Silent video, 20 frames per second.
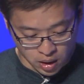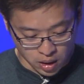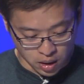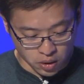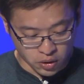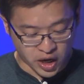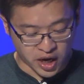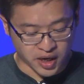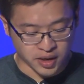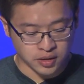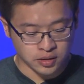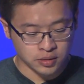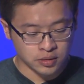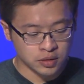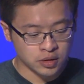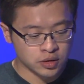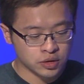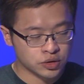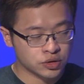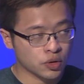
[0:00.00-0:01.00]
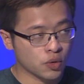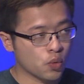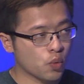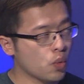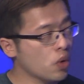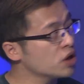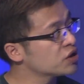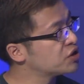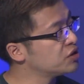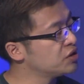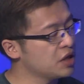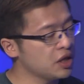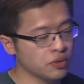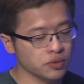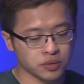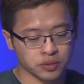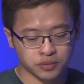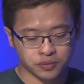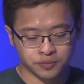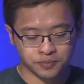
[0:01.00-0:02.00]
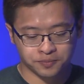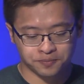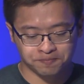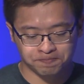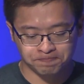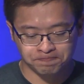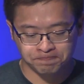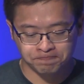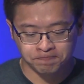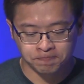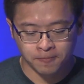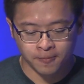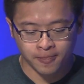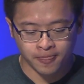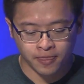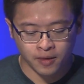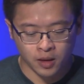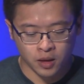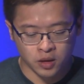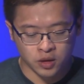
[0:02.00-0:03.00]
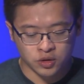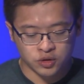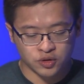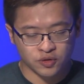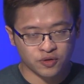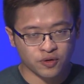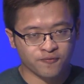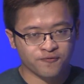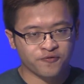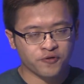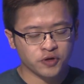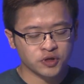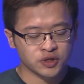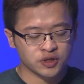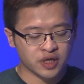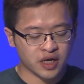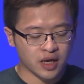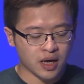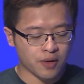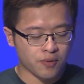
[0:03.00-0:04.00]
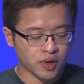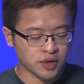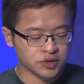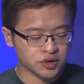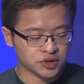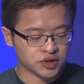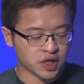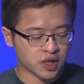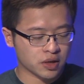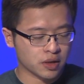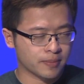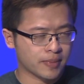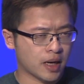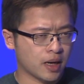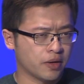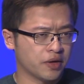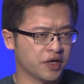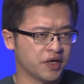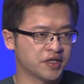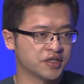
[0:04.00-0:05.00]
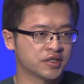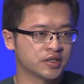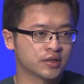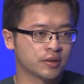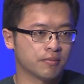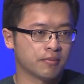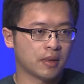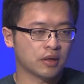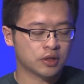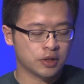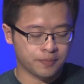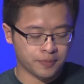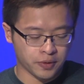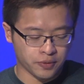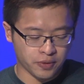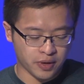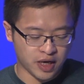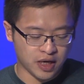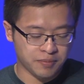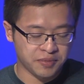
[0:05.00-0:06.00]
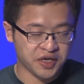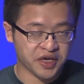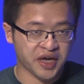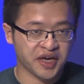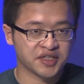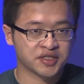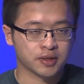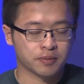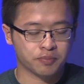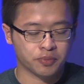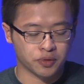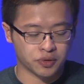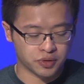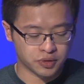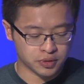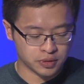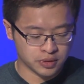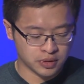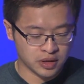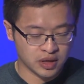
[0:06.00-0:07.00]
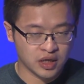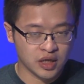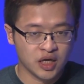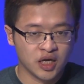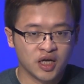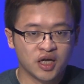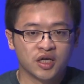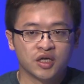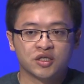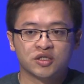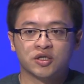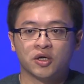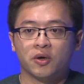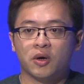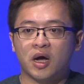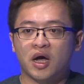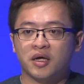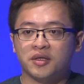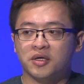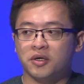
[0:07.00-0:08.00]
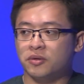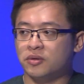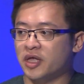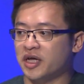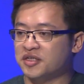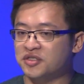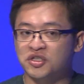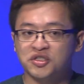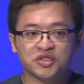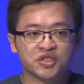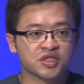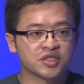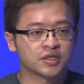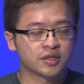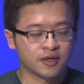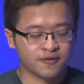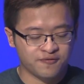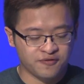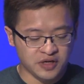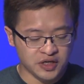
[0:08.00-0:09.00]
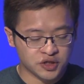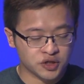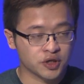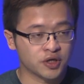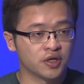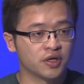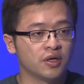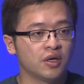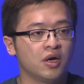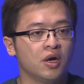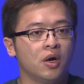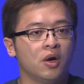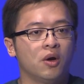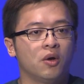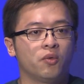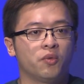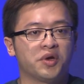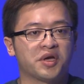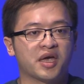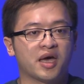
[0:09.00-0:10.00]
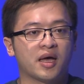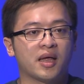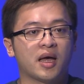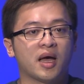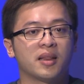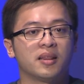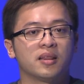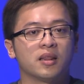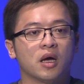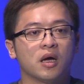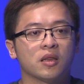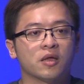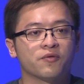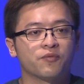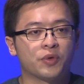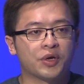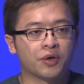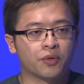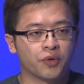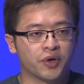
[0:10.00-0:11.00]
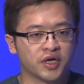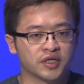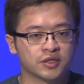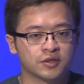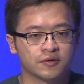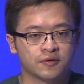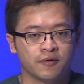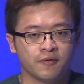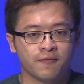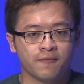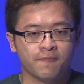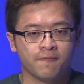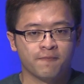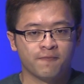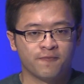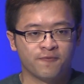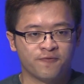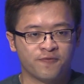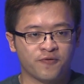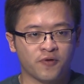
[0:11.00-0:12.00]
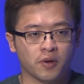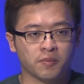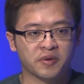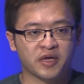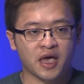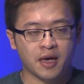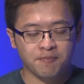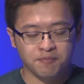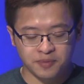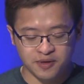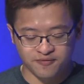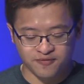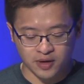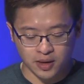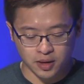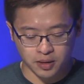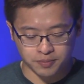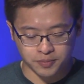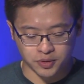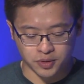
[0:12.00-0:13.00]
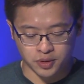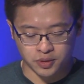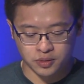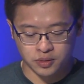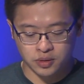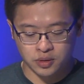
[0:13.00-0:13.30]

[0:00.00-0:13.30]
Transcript: Okay, so what's new? So the first thing I want to talk about is multiple APK support. So I know like this is a feature we got a lot of requests from game developer.